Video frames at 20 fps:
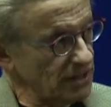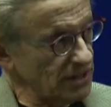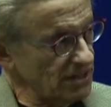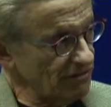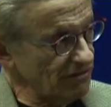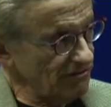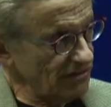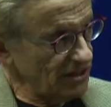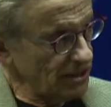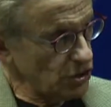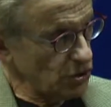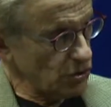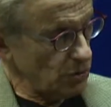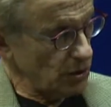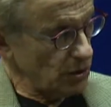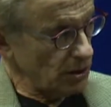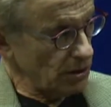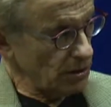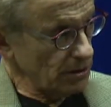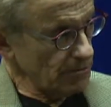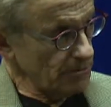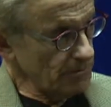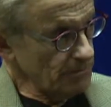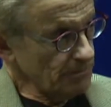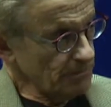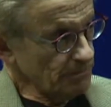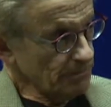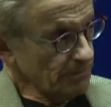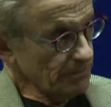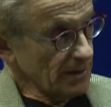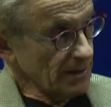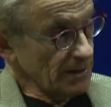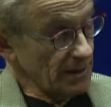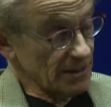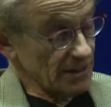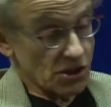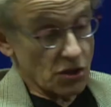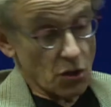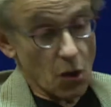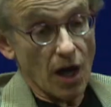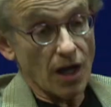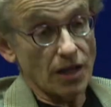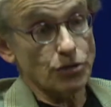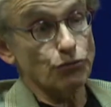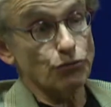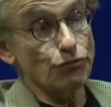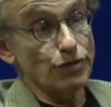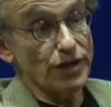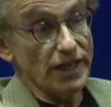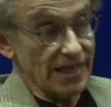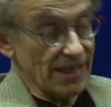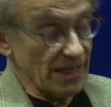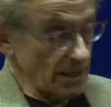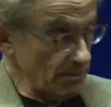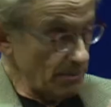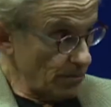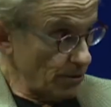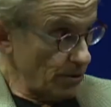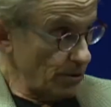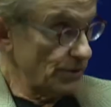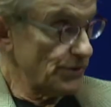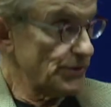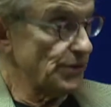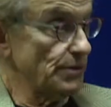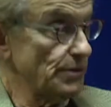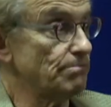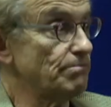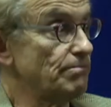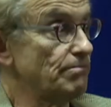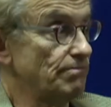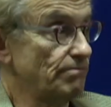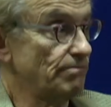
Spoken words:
individual, It's called reading a person.